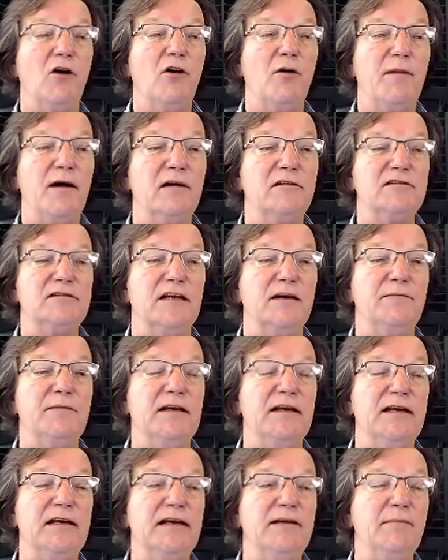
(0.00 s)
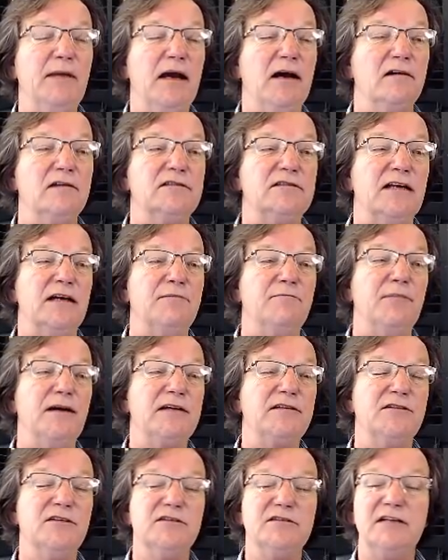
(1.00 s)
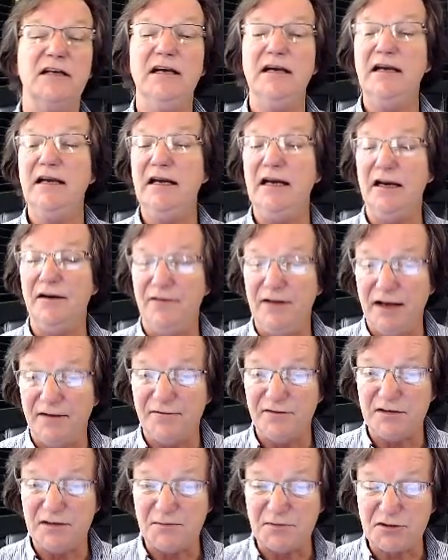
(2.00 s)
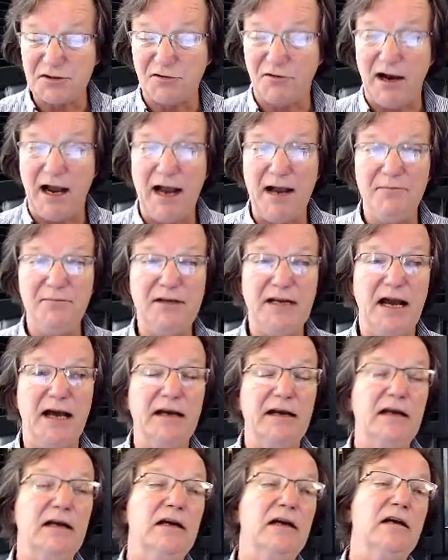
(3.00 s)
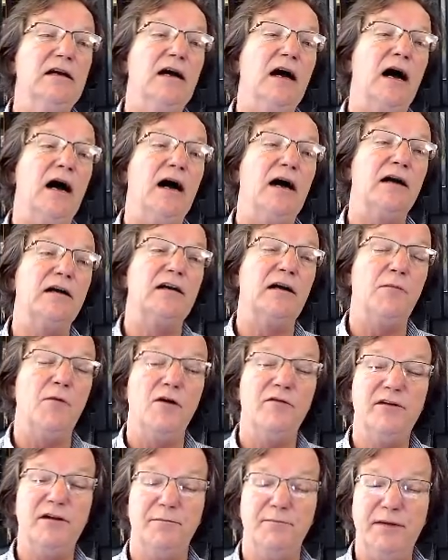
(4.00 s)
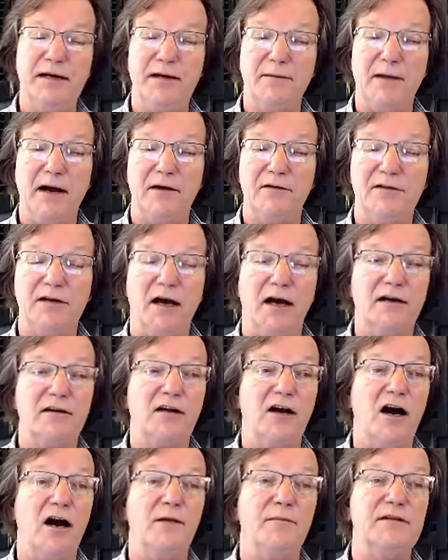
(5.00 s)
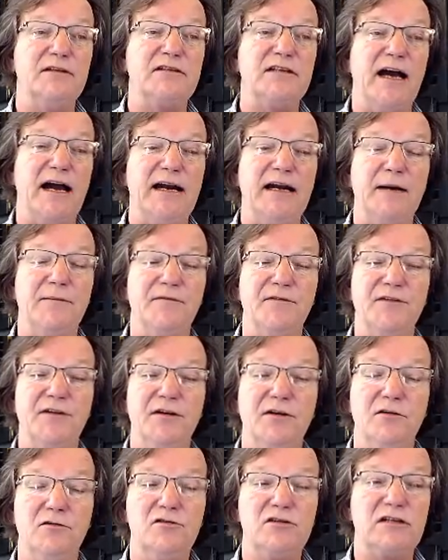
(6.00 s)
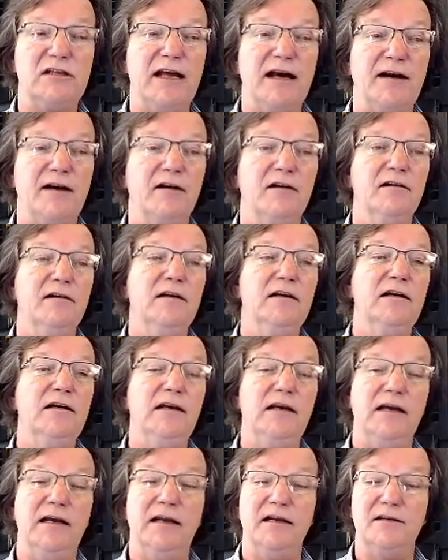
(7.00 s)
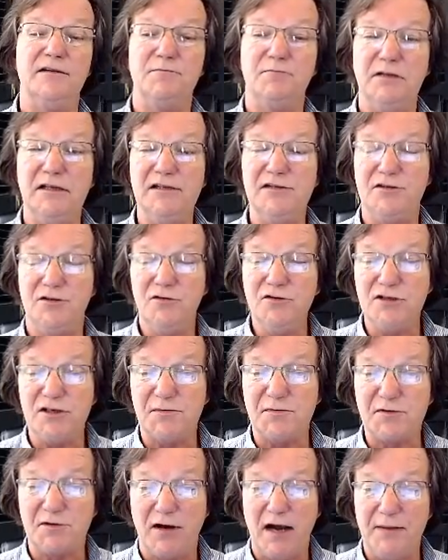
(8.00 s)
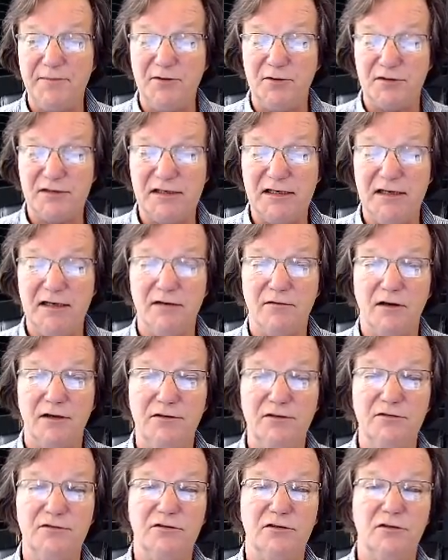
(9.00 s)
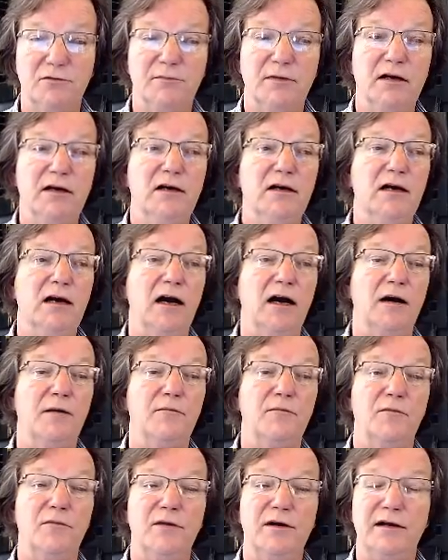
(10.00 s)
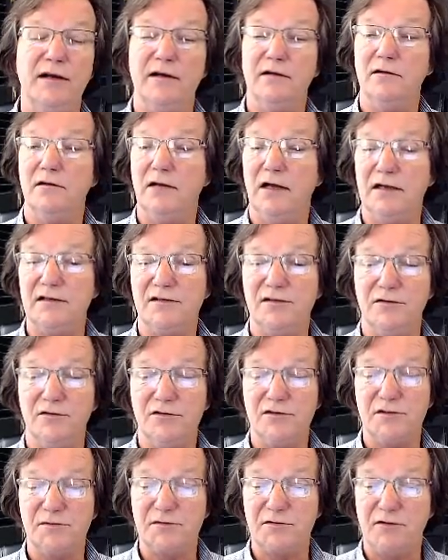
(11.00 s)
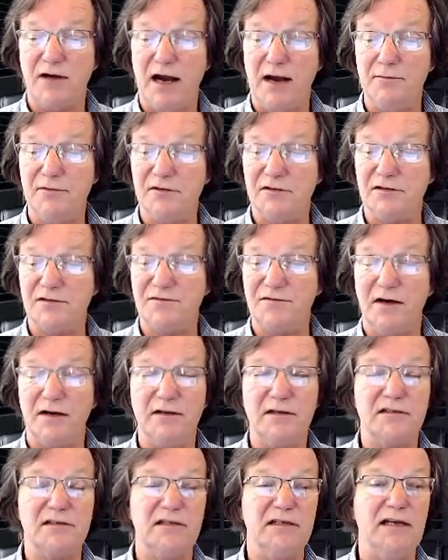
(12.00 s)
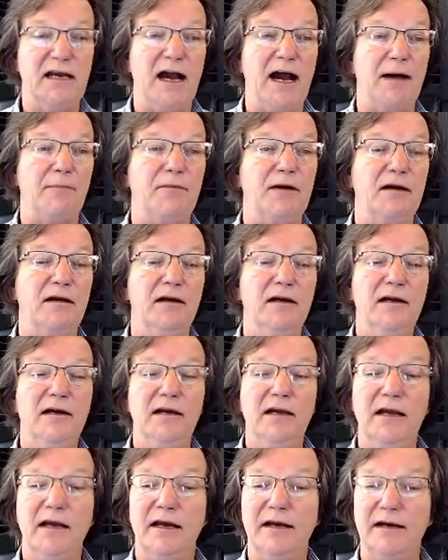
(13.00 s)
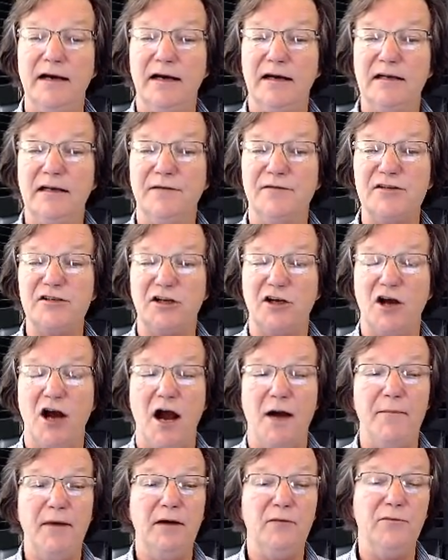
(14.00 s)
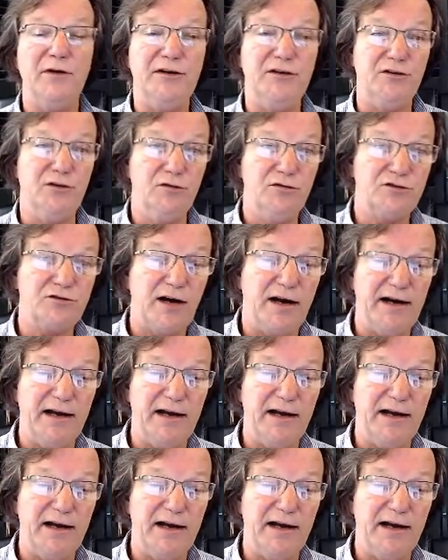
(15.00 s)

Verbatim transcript: about, send me an email and send pictures. And if you haven't subscribed yet, come over to bidamount.com and sign up for the newsletter and please do subscribe to us here on YouTube. Um, we get lots of new subscribers. It's fun to see happen. And uh, give us a comment. We do try to